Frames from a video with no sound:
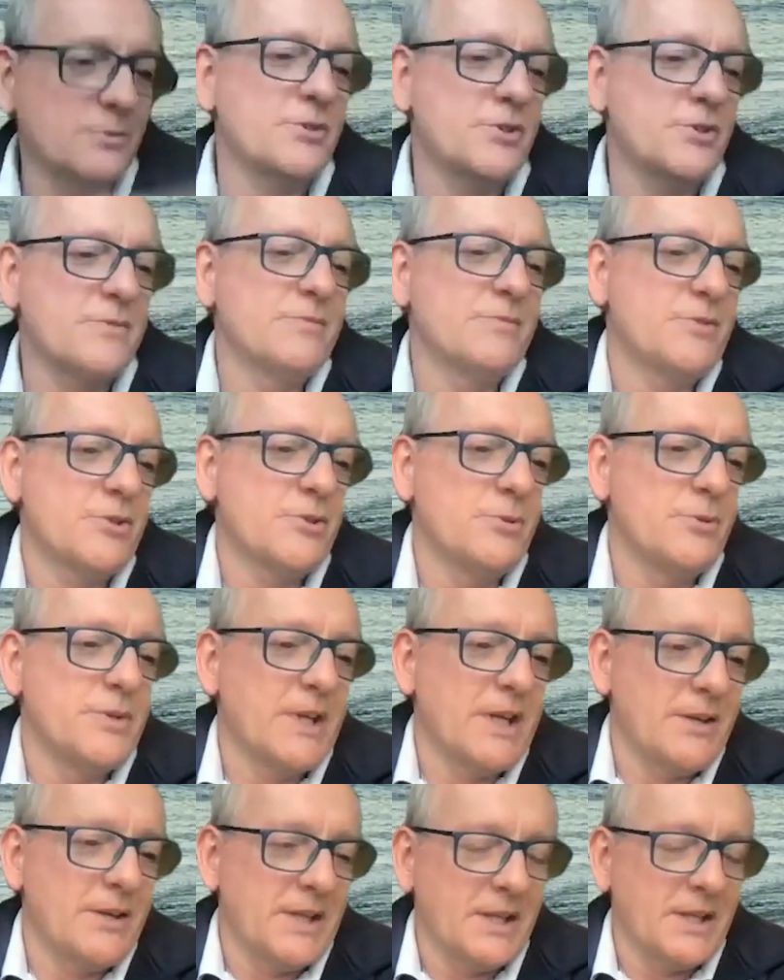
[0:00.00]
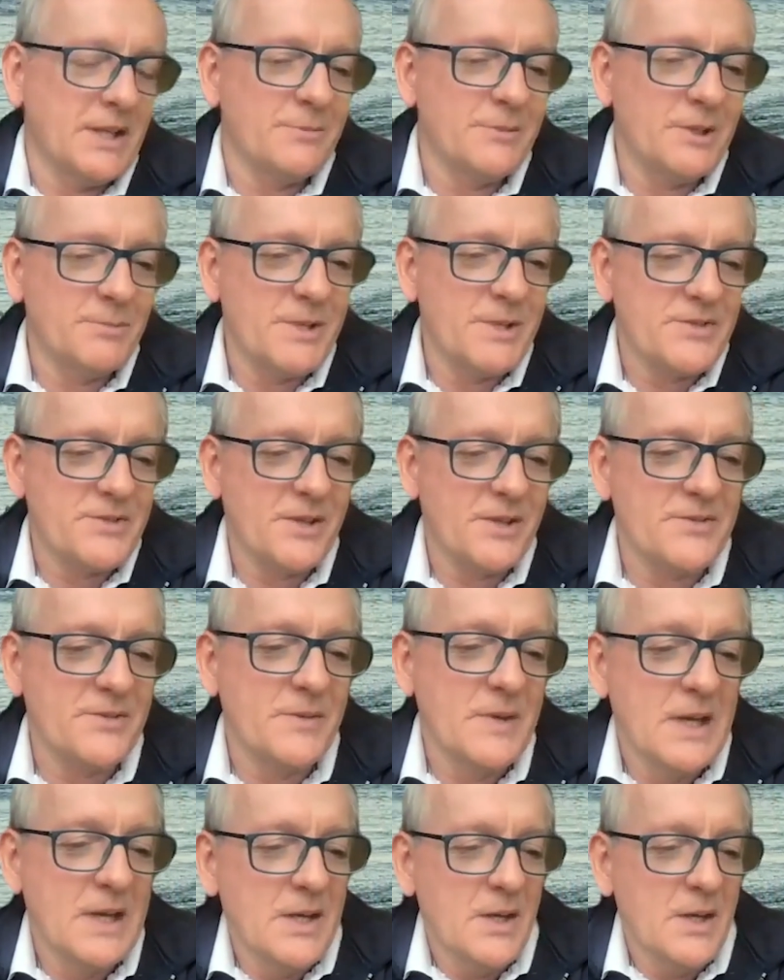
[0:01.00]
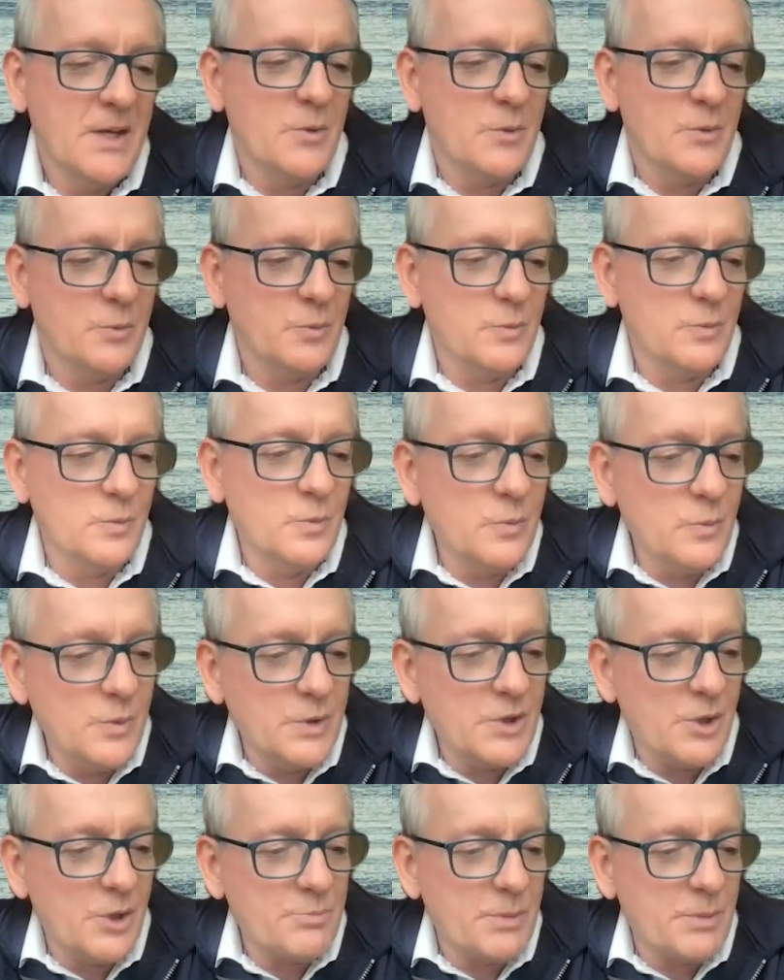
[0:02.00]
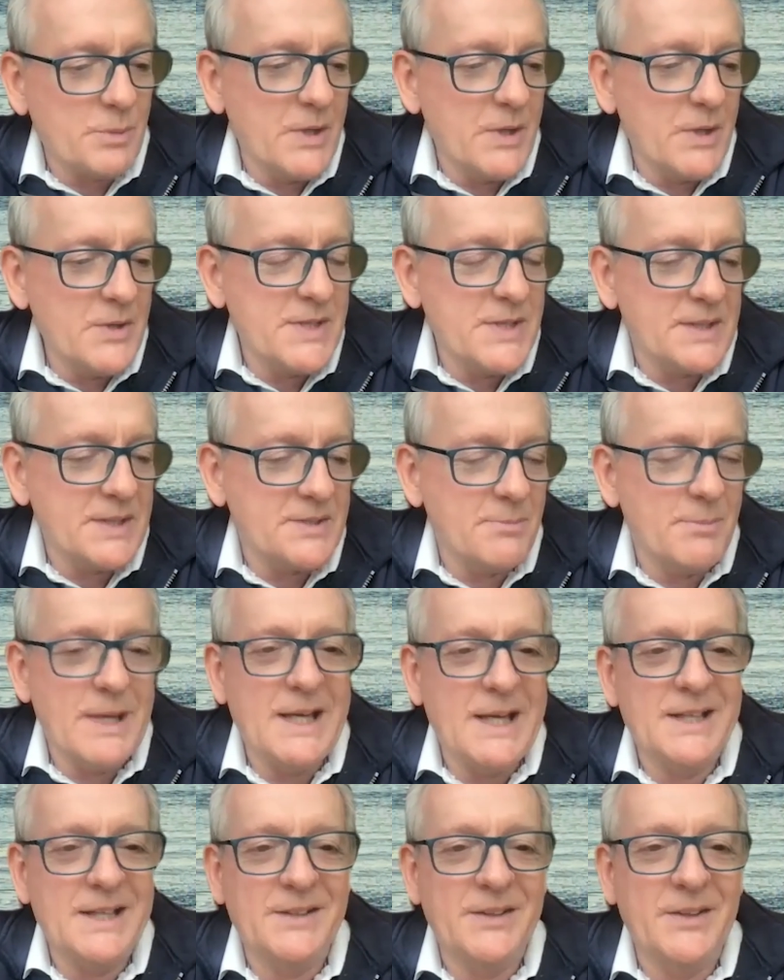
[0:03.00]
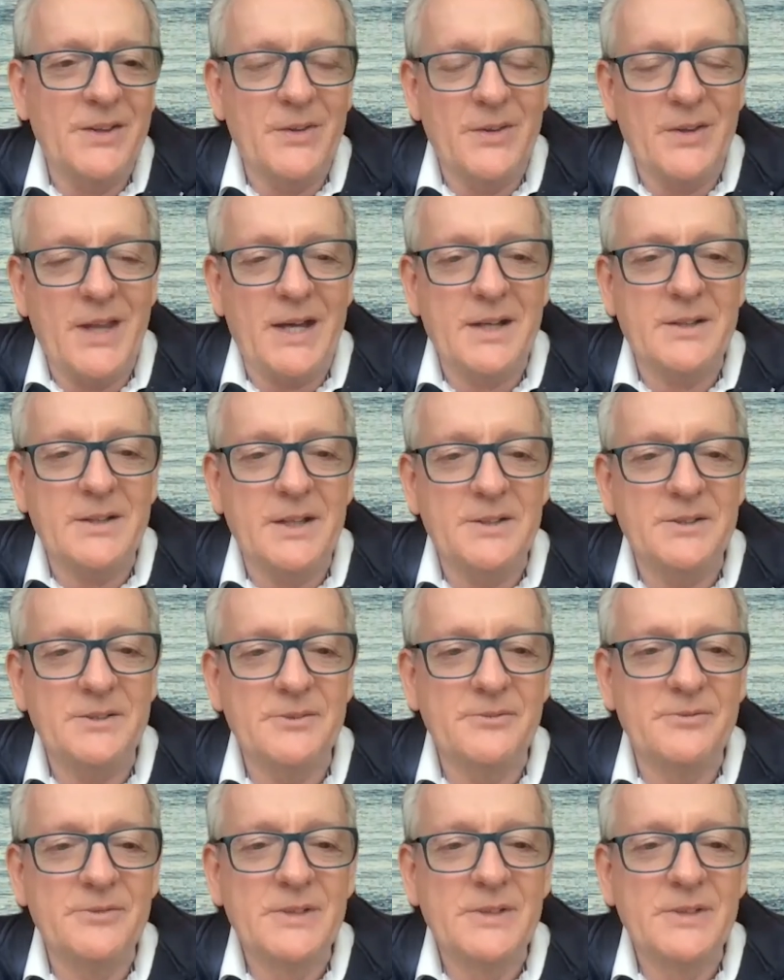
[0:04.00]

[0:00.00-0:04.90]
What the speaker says: shoot down incoming missiles. And we're not proposing to ban that kind of